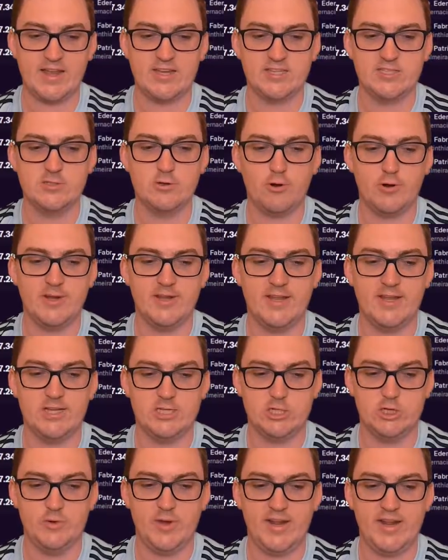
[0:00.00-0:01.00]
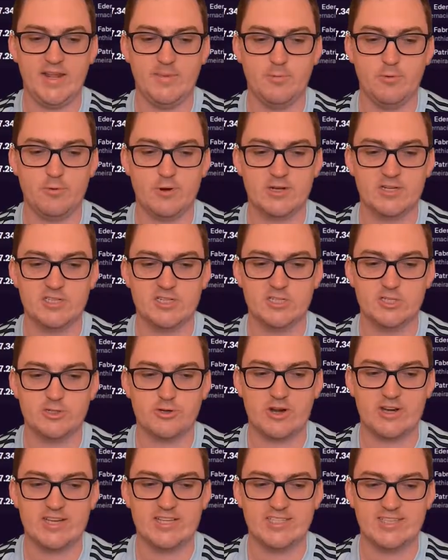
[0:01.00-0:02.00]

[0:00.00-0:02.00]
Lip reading: That is not an issue anymore. It's just trying